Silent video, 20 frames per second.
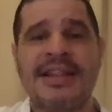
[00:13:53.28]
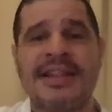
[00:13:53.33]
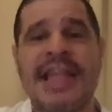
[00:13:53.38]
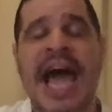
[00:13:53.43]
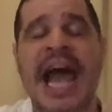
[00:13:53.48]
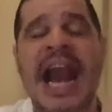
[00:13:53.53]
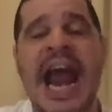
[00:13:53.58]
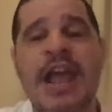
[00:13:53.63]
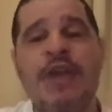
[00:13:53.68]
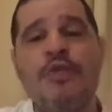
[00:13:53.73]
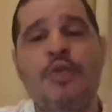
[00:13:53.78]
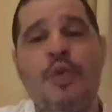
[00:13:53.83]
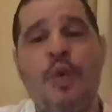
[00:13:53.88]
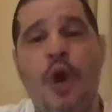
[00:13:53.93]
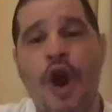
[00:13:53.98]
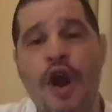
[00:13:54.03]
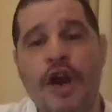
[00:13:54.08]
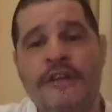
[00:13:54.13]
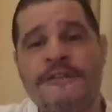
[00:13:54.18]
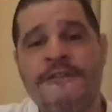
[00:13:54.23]
that I
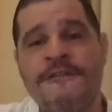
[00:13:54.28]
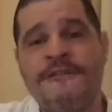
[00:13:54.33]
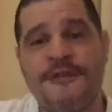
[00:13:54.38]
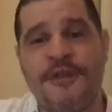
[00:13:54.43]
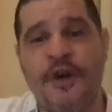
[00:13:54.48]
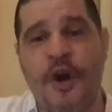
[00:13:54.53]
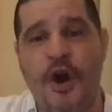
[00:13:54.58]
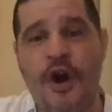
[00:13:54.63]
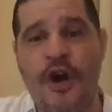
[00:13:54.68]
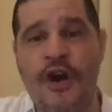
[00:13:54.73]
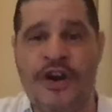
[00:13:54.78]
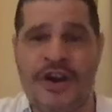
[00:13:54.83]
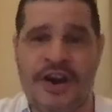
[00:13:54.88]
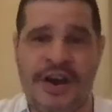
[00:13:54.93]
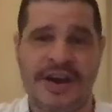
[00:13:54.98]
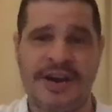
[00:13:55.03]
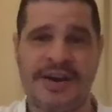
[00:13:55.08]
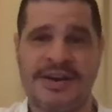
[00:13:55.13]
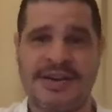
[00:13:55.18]
work for.